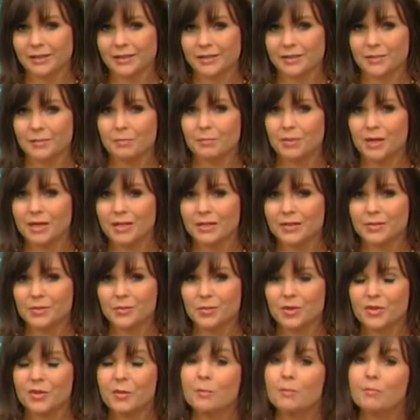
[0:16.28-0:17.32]
these bugs
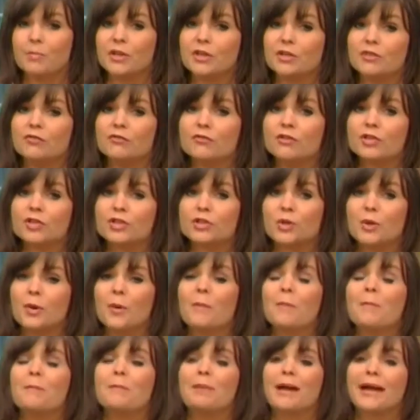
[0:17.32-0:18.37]
with
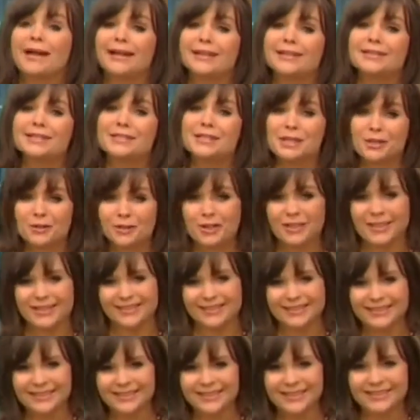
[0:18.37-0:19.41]
beneficial
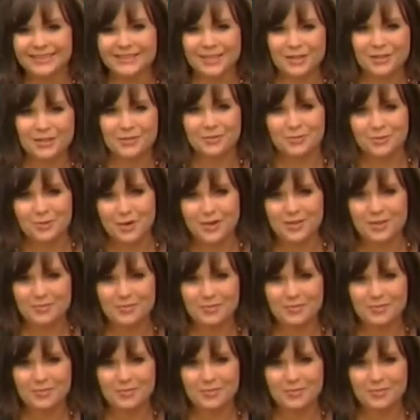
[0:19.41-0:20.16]
bacteria? Dr. Ross